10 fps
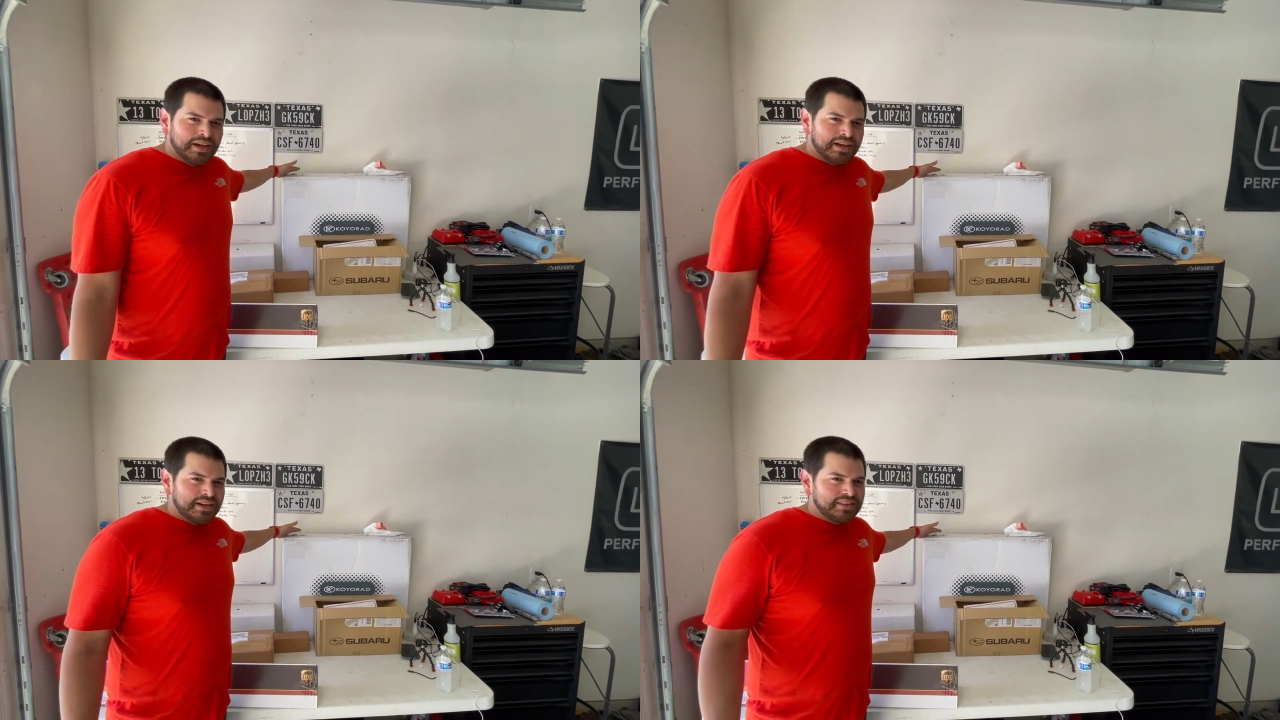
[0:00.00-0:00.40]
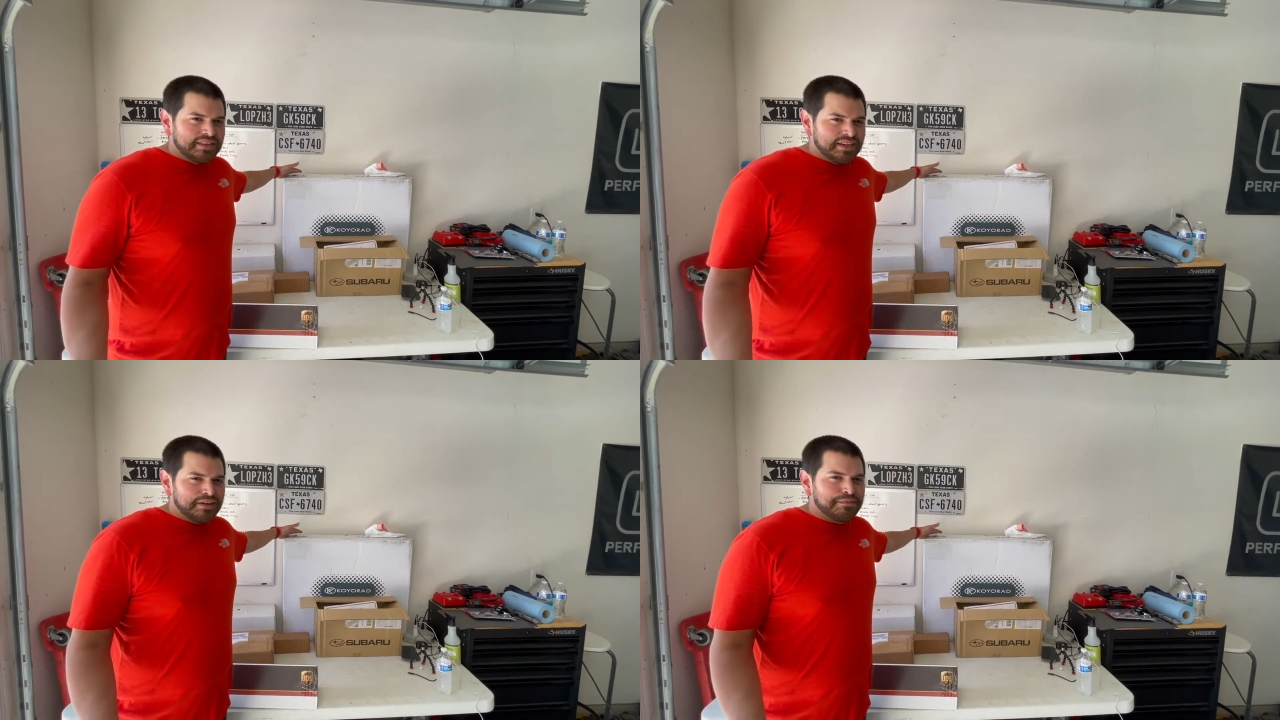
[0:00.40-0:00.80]
And I
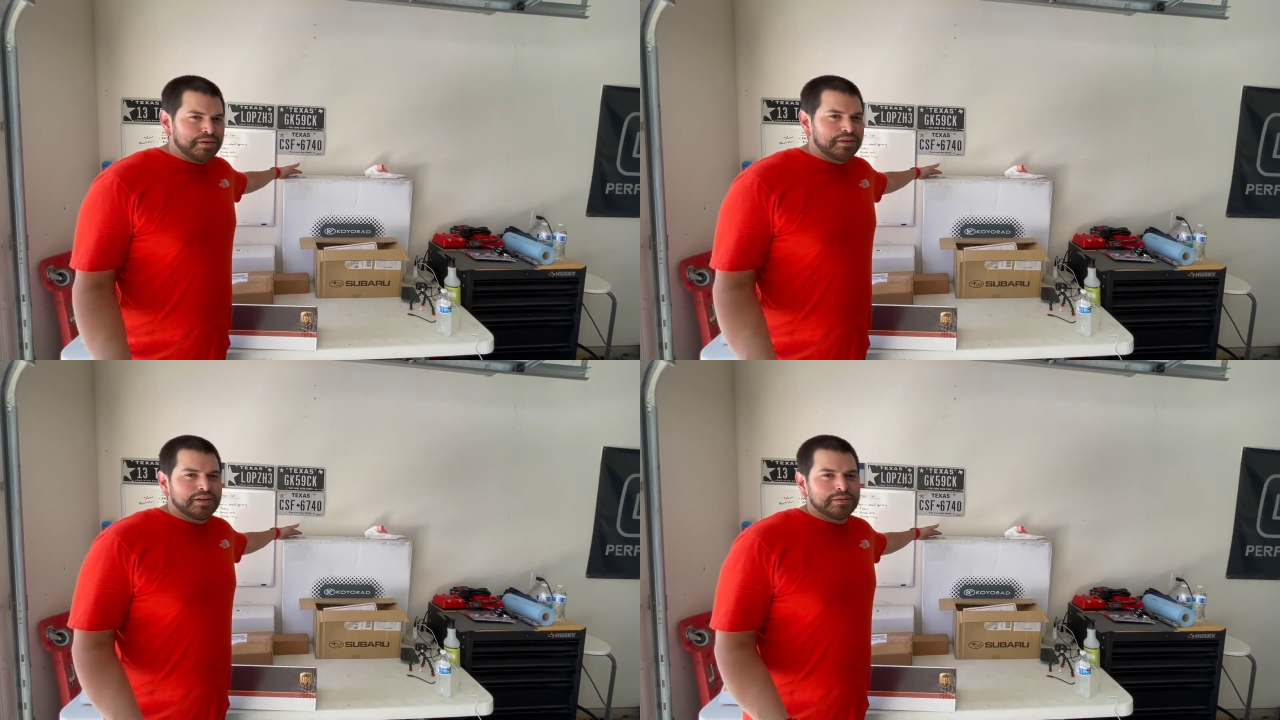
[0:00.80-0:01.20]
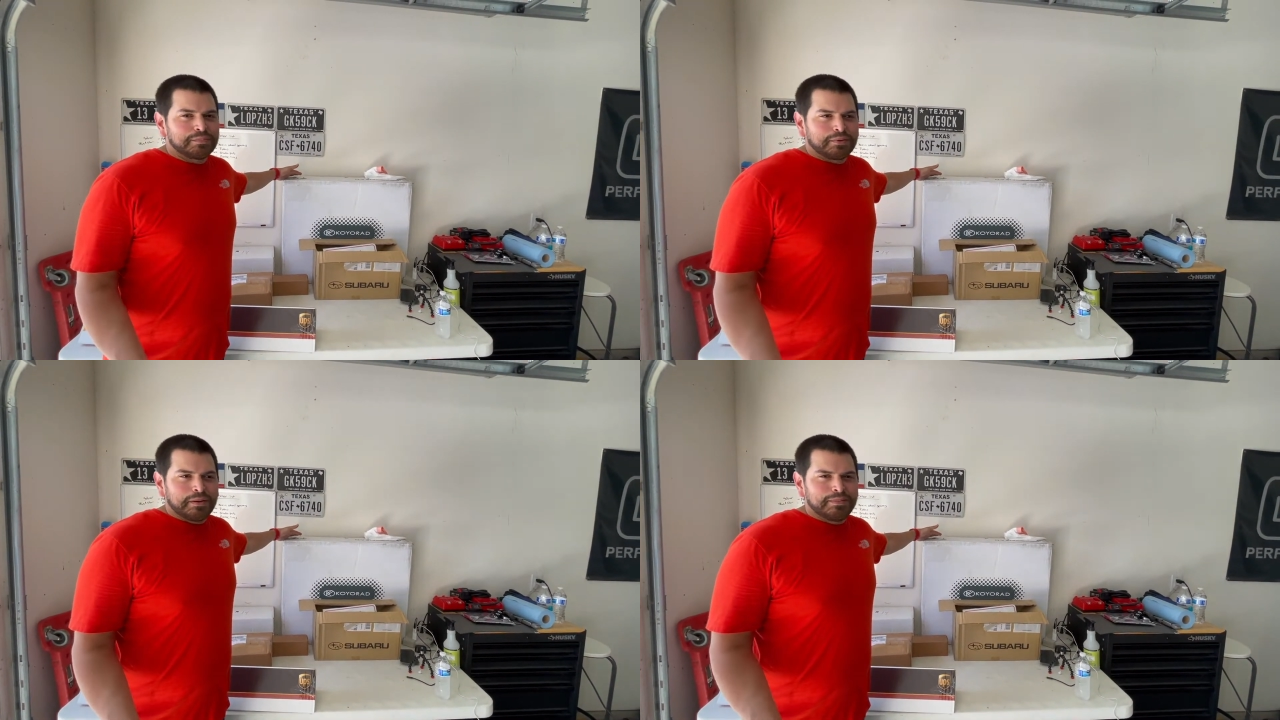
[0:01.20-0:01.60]
think I figured out the
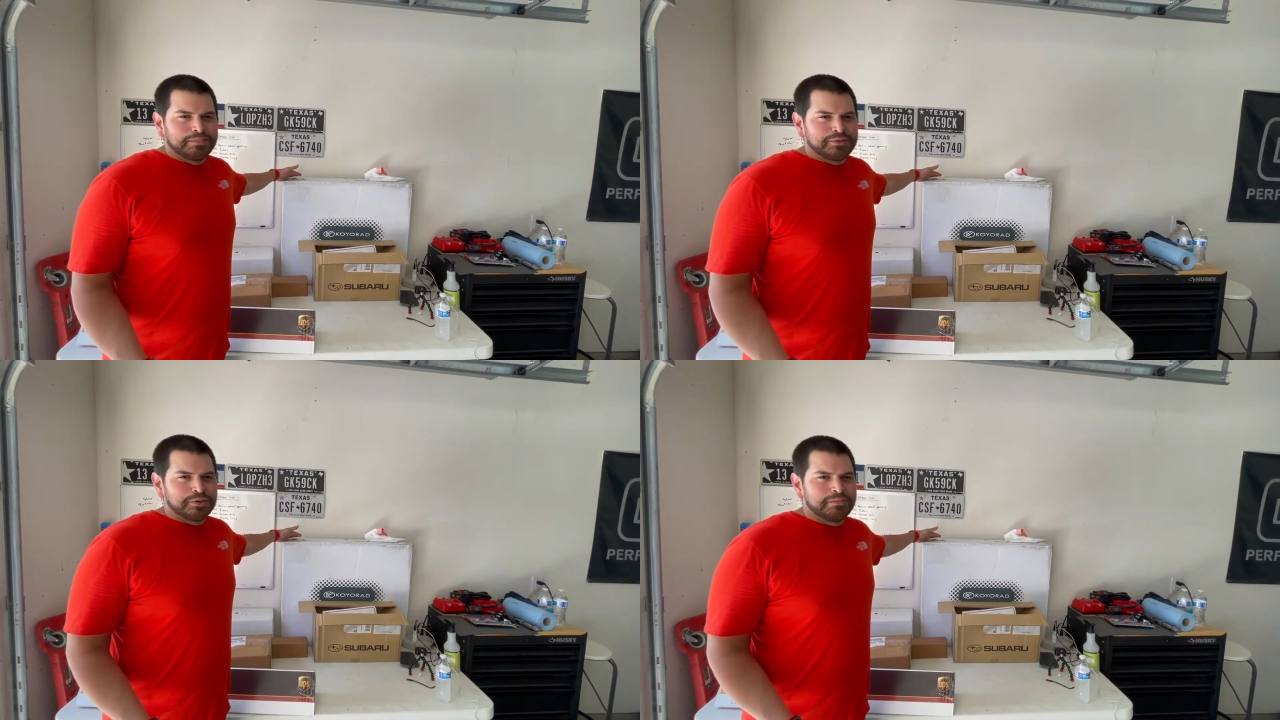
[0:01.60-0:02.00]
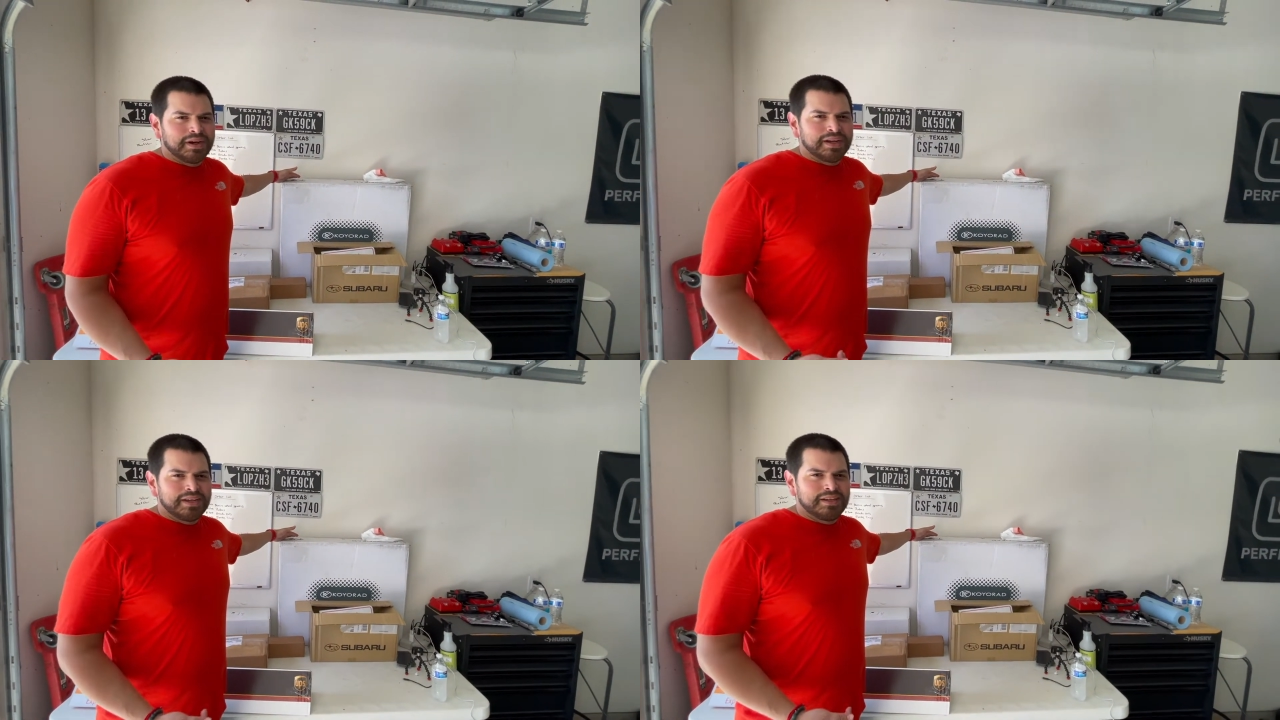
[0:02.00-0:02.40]
problem to
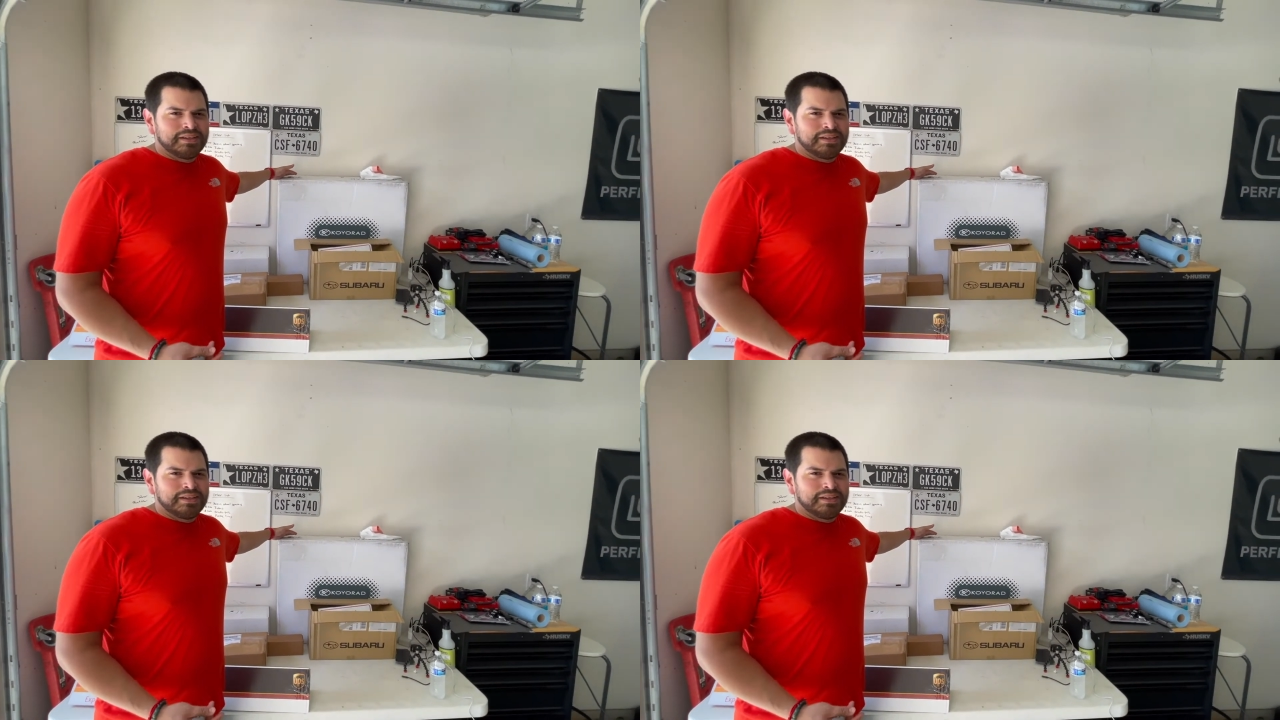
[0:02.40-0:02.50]
my